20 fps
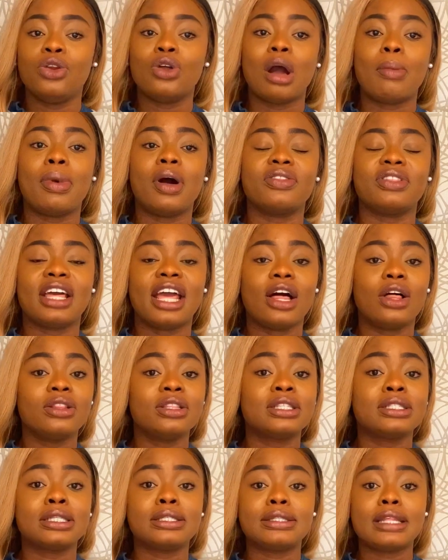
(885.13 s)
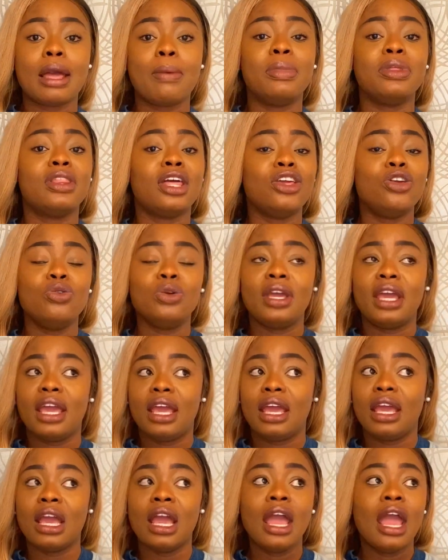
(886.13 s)
about the health system in the
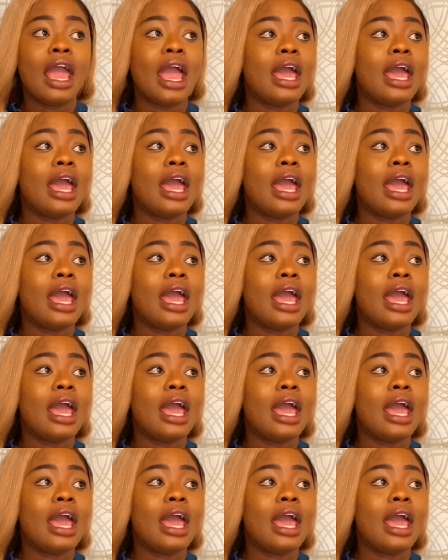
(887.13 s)
UK